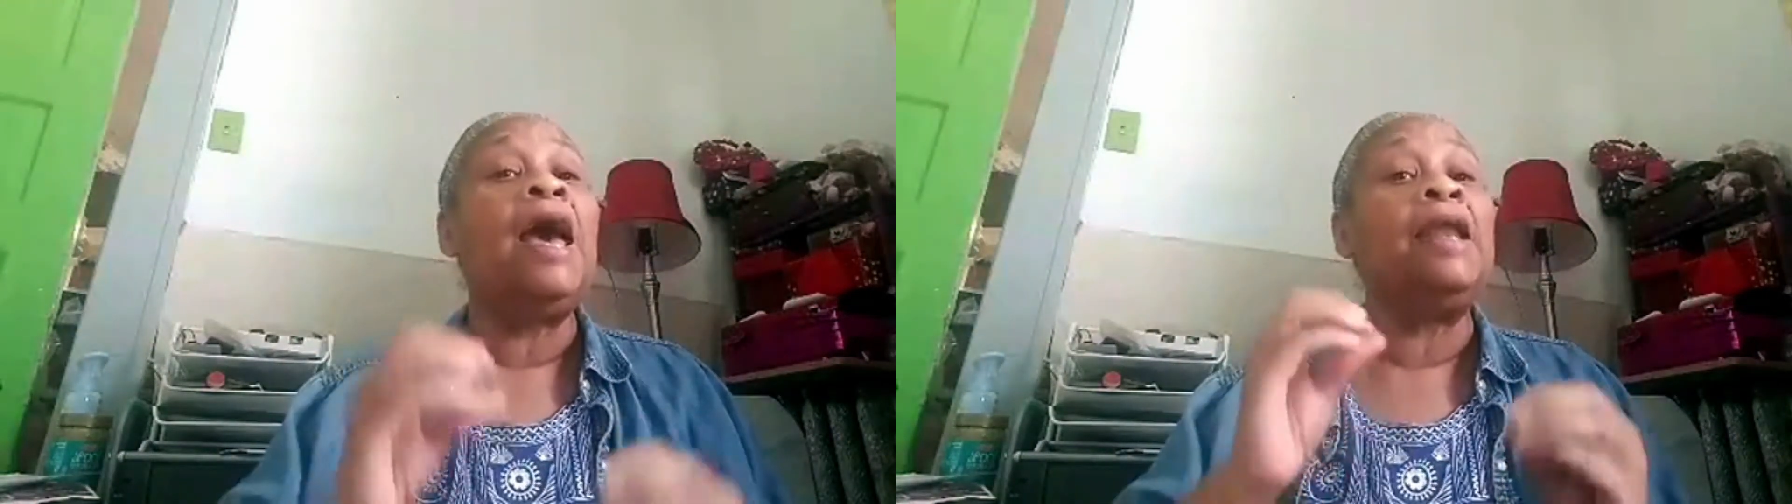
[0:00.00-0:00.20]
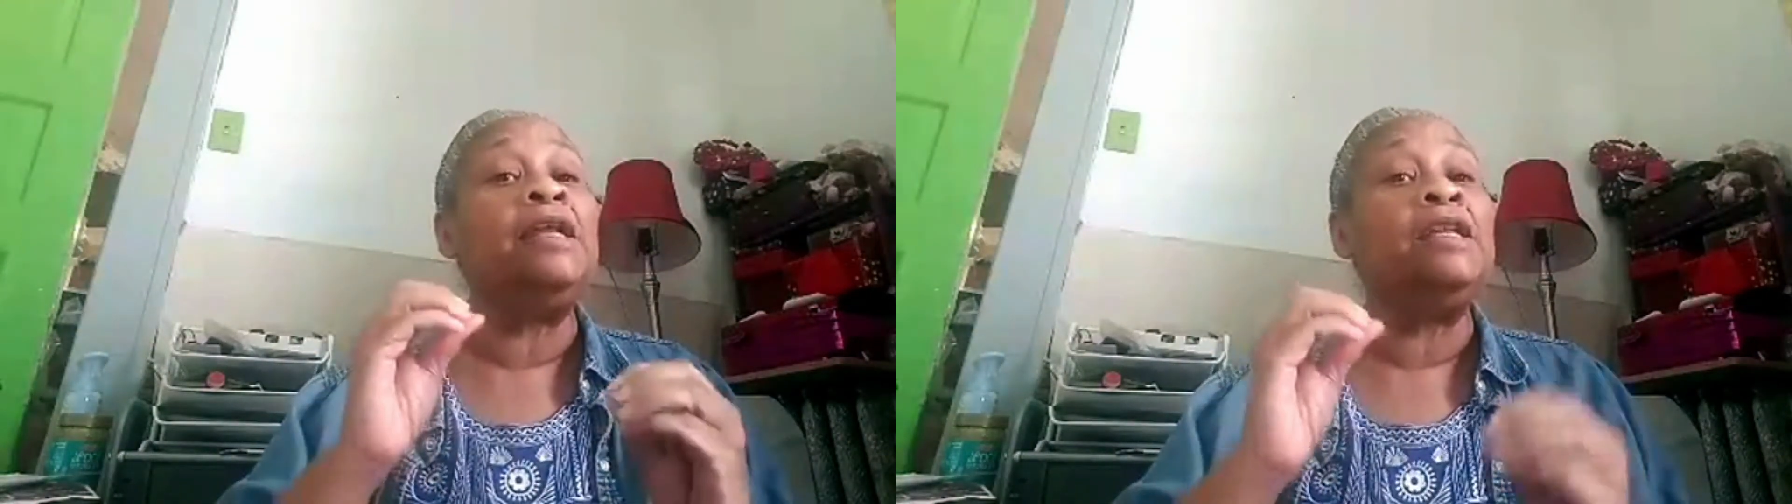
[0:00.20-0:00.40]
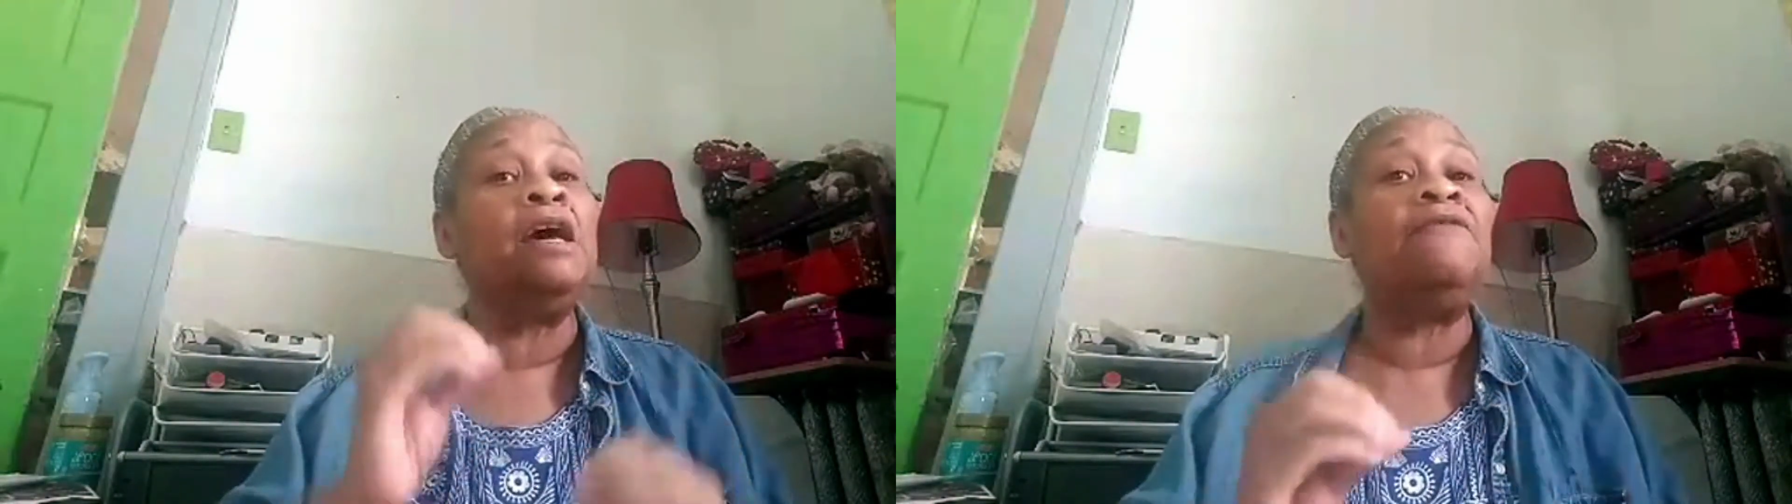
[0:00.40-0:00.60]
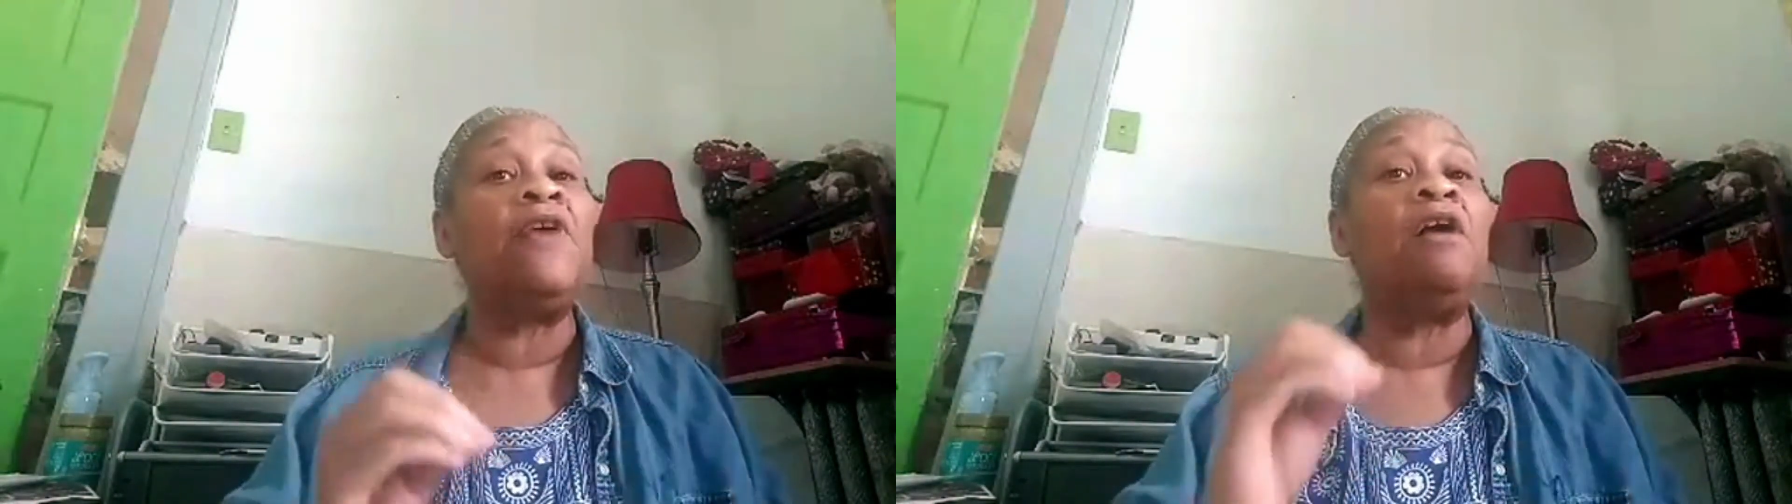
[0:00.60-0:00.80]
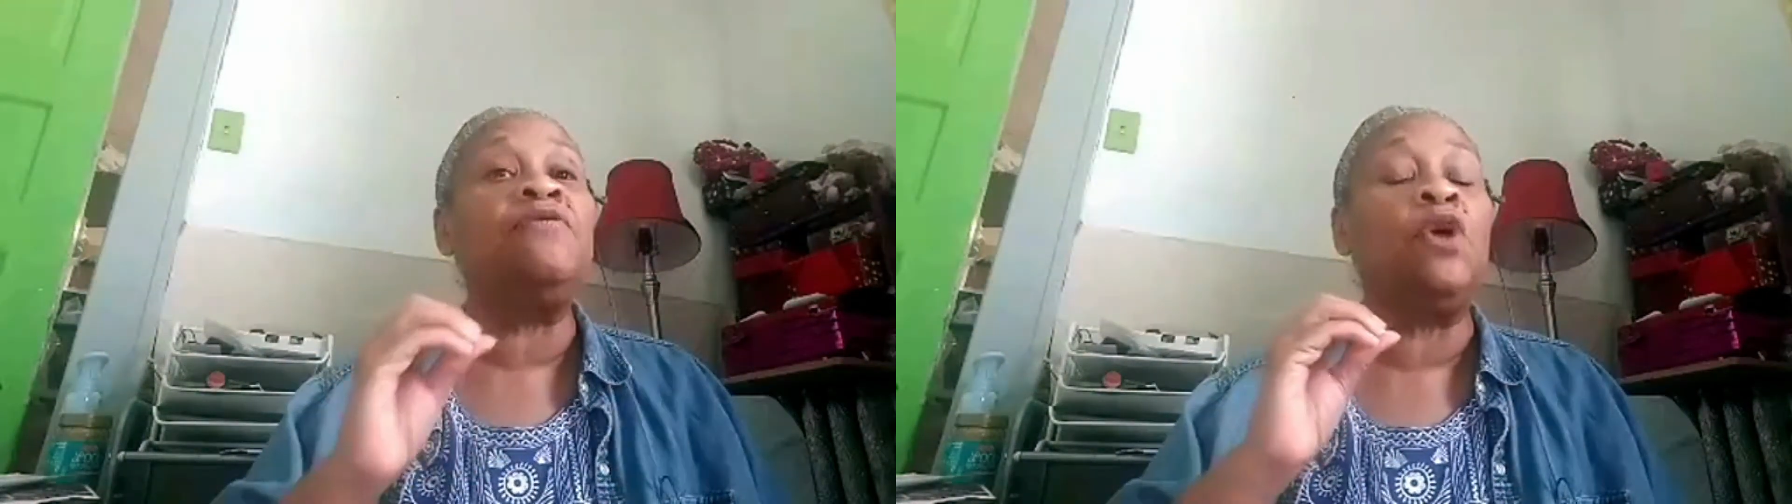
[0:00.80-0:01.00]
and enough
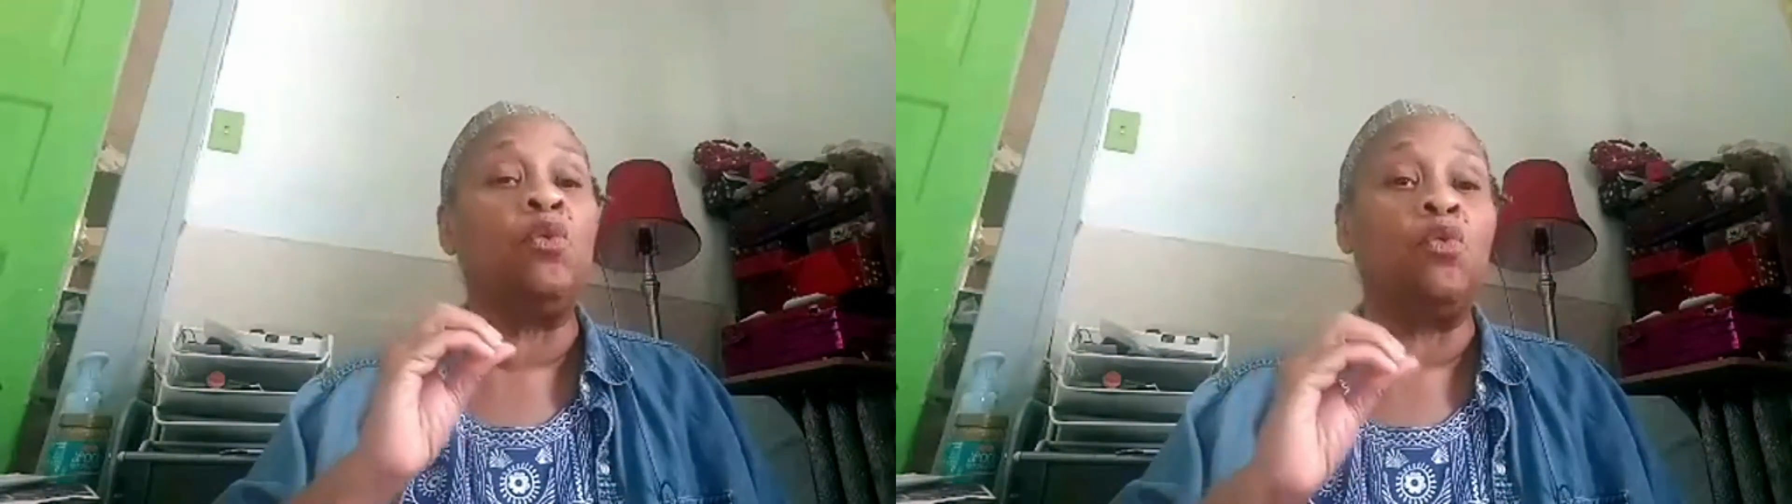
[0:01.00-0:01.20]
of the